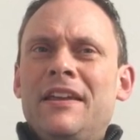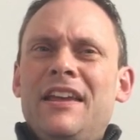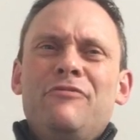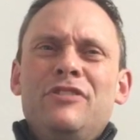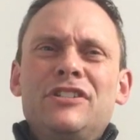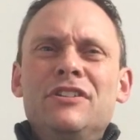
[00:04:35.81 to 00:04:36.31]

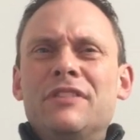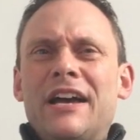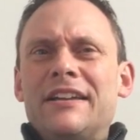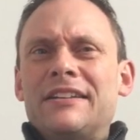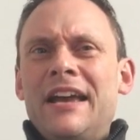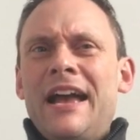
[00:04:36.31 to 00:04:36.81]
If we do
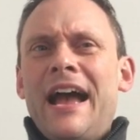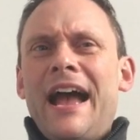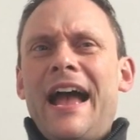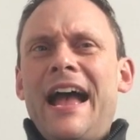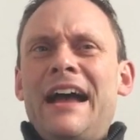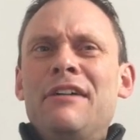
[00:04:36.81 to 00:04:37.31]
that,
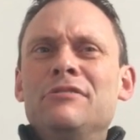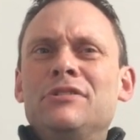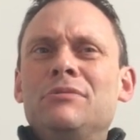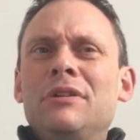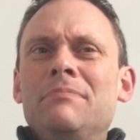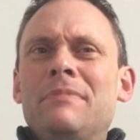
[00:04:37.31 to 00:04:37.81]
how
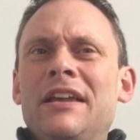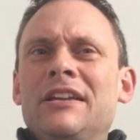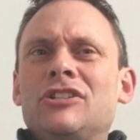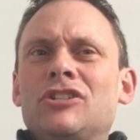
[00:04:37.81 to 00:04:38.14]
do we make